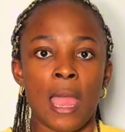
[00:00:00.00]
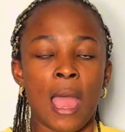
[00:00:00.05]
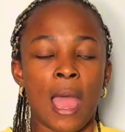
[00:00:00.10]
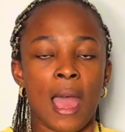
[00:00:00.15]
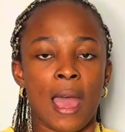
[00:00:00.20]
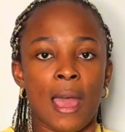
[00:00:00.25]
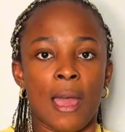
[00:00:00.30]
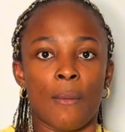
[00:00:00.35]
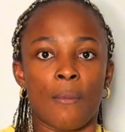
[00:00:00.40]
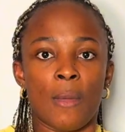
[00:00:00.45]

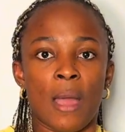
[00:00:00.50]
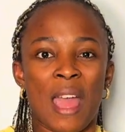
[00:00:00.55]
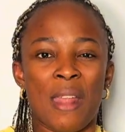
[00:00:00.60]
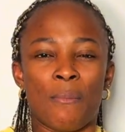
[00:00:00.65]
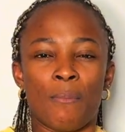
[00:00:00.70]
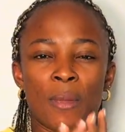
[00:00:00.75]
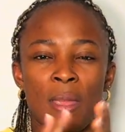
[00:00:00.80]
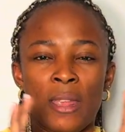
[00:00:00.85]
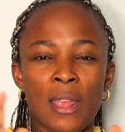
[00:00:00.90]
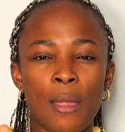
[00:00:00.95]
And
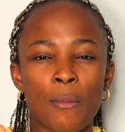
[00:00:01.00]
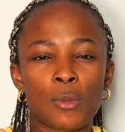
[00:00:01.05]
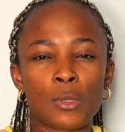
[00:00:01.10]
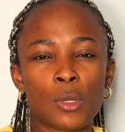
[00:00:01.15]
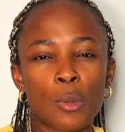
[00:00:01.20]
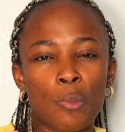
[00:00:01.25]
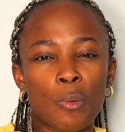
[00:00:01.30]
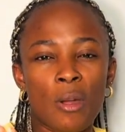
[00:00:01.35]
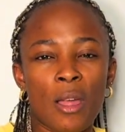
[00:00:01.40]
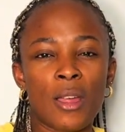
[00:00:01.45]
being able to
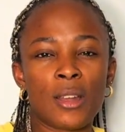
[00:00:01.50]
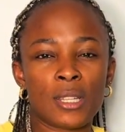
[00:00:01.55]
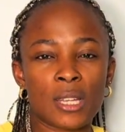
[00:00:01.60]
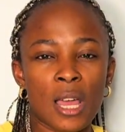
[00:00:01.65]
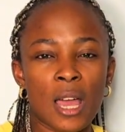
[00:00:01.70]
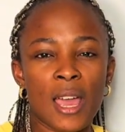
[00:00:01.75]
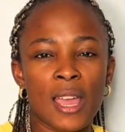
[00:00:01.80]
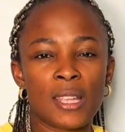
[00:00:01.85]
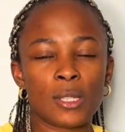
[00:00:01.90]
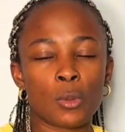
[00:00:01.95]

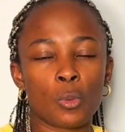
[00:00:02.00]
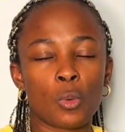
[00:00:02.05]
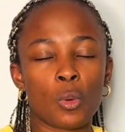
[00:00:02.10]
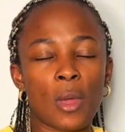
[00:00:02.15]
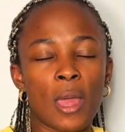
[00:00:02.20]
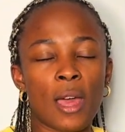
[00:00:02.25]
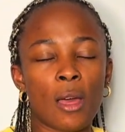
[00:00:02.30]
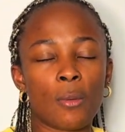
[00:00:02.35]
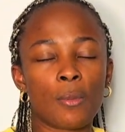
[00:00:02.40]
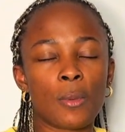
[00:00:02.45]
prioritize will
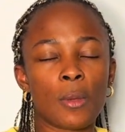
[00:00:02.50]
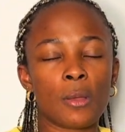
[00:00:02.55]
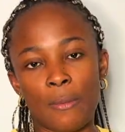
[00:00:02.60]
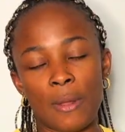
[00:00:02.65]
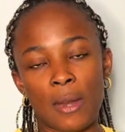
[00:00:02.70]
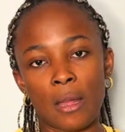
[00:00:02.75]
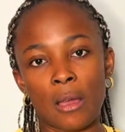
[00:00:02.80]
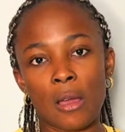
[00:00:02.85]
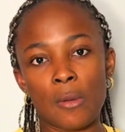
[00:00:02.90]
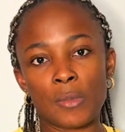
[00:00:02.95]
help when
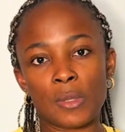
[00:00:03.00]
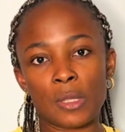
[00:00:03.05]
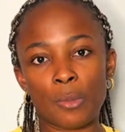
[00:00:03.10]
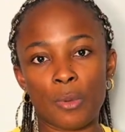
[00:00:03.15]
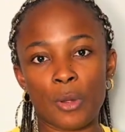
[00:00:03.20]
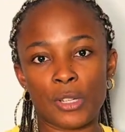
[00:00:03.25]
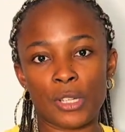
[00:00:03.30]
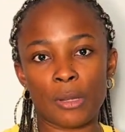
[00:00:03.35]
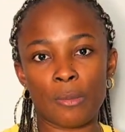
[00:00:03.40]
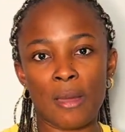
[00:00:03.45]
it comes to
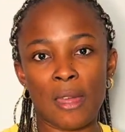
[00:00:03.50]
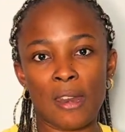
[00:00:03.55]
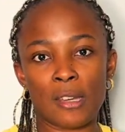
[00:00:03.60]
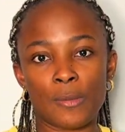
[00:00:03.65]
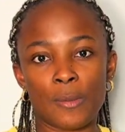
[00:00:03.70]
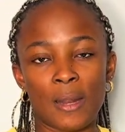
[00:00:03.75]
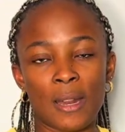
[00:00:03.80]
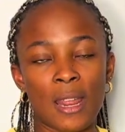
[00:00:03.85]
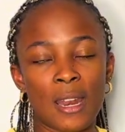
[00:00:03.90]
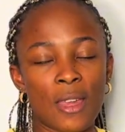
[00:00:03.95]
project
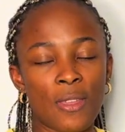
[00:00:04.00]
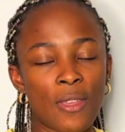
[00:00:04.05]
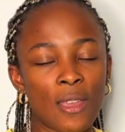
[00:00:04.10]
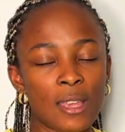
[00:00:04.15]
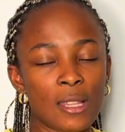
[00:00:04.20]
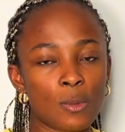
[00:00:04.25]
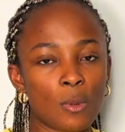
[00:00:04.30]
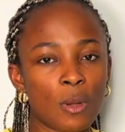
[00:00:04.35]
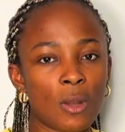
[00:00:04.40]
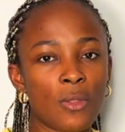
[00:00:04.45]
management. And I think
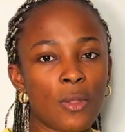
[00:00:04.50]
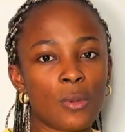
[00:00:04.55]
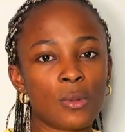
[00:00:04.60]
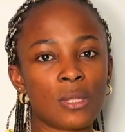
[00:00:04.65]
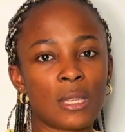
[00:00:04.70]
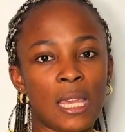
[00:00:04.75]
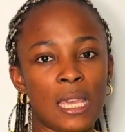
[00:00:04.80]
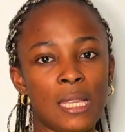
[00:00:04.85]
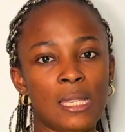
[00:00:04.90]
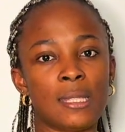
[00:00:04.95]
it's one of those
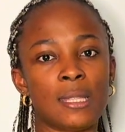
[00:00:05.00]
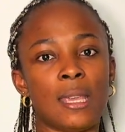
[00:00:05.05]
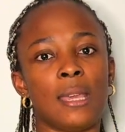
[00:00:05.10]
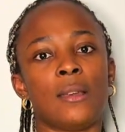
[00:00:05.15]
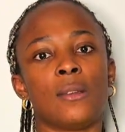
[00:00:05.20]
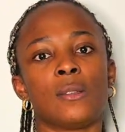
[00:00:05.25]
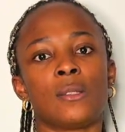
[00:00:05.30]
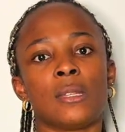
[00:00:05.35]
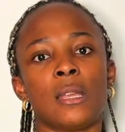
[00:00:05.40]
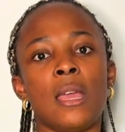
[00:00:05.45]
key
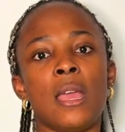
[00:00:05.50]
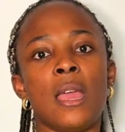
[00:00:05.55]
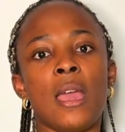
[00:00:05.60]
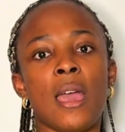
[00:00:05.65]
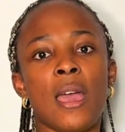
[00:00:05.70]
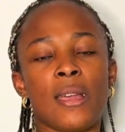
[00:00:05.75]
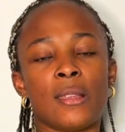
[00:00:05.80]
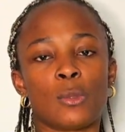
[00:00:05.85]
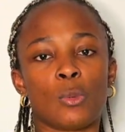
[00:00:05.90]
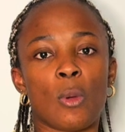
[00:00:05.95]
skills
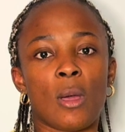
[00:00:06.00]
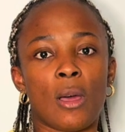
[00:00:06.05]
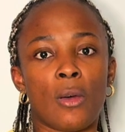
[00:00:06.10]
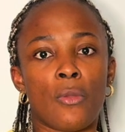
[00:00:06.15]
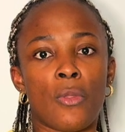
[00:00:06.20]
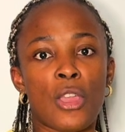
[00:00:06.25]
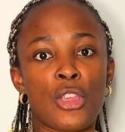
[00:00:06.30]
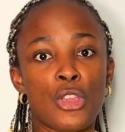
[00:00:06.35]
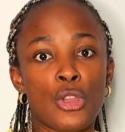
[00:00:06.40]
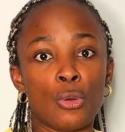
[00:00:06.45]
as well
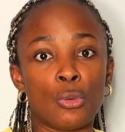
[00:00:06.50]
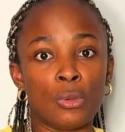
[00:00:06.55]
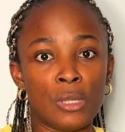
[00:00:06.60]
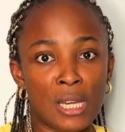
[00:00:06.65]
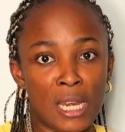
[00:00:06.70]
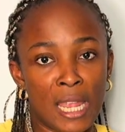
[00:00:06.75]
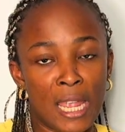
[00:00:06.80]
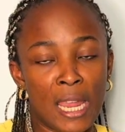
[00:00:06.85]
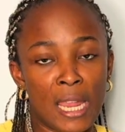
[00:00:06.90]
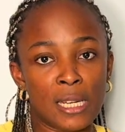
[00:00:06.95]
that you'll
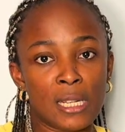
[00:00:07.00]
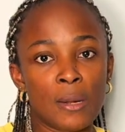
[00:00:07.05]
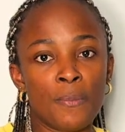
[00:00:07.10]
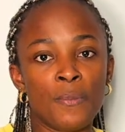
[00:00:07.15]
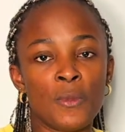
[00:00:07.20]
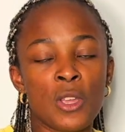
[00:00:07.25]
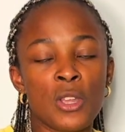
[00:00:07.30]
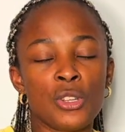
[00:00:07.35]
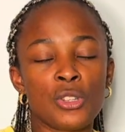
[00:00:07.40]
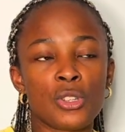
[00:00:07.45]
need,
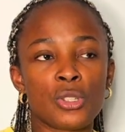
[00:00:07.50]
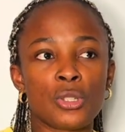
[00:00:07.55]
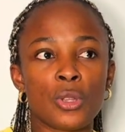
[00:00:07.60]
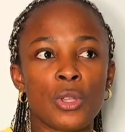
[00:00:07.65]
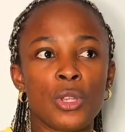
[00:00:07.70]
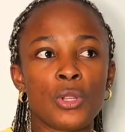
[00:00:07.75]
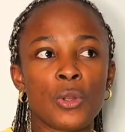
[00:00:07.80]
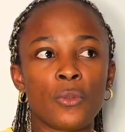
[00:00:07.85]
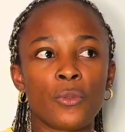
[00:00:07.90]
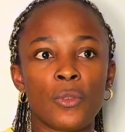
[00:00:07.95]
just so you
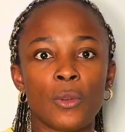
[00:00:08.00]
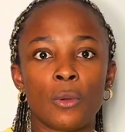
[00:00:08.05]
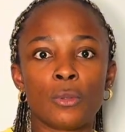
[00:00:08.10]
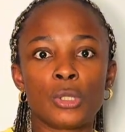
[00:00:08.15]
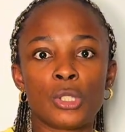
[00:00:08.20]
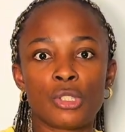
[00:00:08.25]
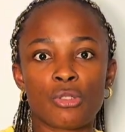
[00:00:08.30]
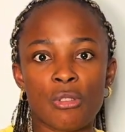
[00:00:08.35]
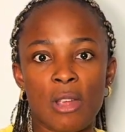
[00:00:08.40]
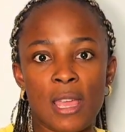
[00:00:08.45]
don't feel
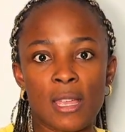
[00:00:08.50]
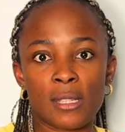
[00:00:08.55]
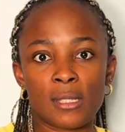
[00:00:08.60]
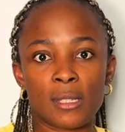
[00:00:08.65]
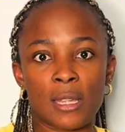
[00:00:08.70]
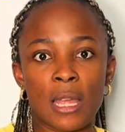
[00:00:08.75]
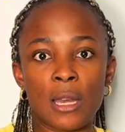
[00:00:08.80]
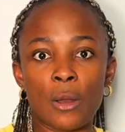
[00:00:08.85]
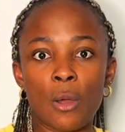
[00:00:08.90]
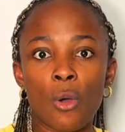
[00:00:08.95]
stressed
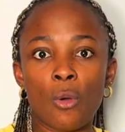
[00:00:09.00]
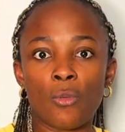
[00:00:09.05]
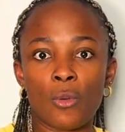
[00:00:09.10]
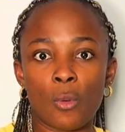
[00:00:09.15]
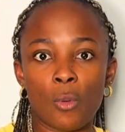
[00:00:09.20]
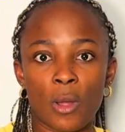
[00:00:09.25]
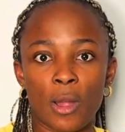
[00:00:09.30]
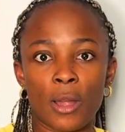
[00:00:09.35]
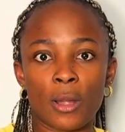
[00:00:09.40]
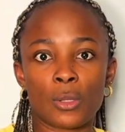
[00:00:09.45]
and
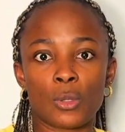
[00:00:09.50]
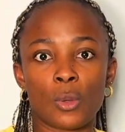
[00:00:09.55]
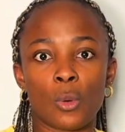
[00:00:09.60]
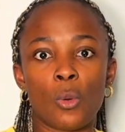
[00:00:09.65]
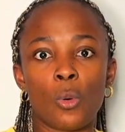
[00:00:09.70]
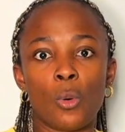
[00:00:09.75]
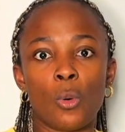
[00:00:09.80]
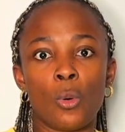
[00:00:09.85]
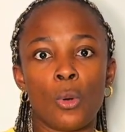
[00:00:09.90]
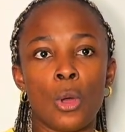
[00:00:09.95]
overworked
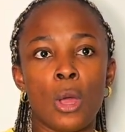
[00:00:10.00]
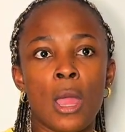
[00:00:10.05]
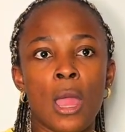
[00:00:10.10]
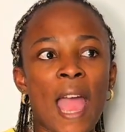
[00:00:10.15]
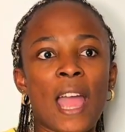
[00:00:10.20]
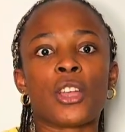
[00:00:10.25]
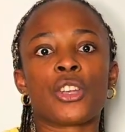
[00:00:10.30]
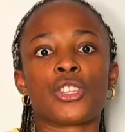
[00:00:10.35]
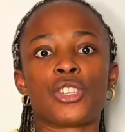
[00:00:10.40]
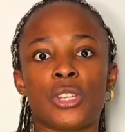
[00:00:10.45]
or
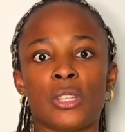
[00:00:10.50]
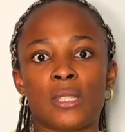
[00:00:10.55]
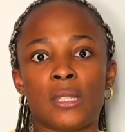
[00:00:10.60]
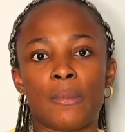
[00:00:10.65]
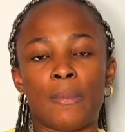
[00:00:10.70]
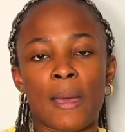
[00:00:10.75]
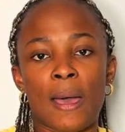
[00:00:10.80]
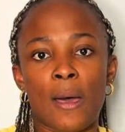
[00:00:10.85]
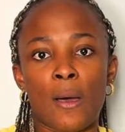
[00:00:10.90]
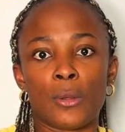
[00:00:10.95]
anxious
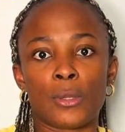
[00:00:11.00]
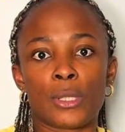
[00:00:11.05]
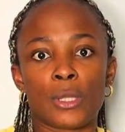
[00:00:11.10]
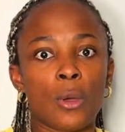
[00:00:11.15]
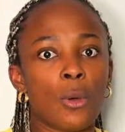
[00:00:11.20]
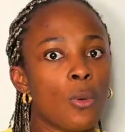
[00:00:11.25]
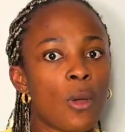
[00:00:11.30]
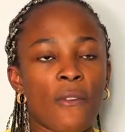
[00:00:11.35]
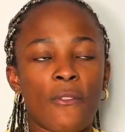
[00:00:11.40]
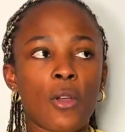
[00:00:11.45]
about,
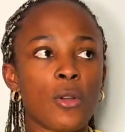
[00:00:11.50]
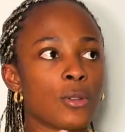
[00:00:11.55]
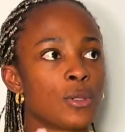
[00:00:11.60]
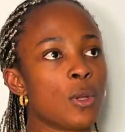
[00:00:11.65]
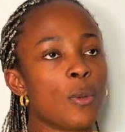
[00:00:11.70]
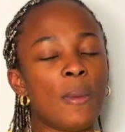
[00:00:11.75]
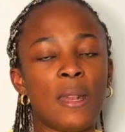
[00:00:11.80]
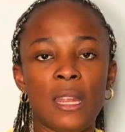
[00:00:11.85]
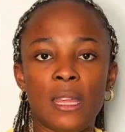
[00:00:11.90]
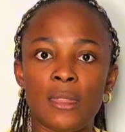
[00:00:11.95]
oh, I've got so
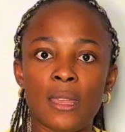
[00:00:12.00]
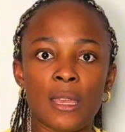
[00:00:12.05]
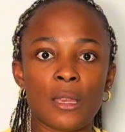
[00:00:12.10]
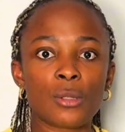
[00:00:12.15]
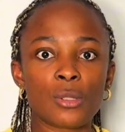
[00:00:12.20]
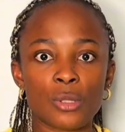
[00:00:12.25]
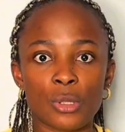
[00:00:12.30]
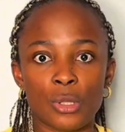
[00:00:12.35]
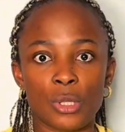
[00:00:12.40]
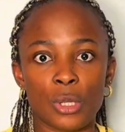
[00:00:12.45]
many things
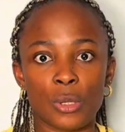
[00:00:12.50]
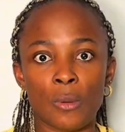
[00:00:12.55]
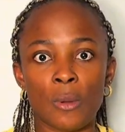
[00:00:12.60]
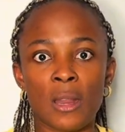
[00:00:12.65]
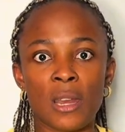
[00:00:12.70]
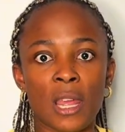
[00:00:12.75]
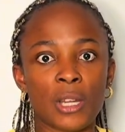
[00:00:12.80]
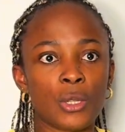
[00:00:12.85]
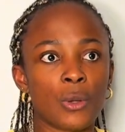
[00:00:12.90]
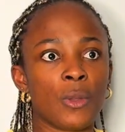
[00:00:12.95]
to do
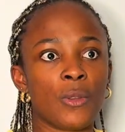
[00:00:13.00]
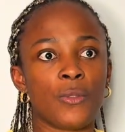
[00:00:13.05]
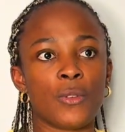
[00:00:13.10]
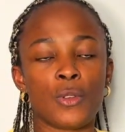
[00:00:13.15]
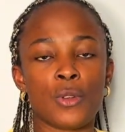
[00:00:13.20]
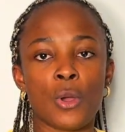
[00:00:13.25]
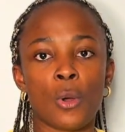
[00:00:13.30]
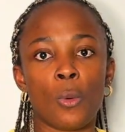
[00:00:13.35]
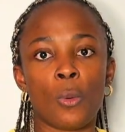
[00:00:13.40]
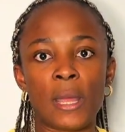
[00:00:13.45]
and I don't even
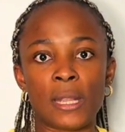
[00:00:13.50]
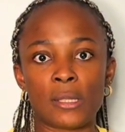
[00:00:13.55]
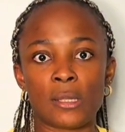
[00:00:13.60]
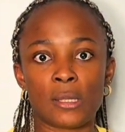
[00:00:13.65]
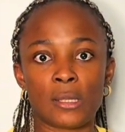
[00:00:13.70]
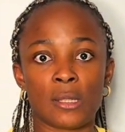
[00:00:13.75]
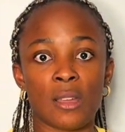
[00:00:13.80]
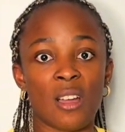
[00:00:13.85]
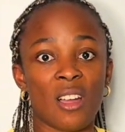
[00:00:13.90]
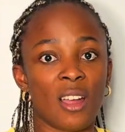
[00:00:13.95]
know where to
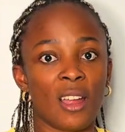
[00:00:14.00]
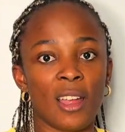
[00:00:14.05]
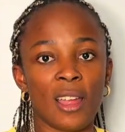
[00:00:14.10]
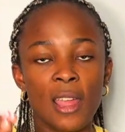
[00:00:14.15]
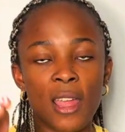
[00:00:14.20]
start.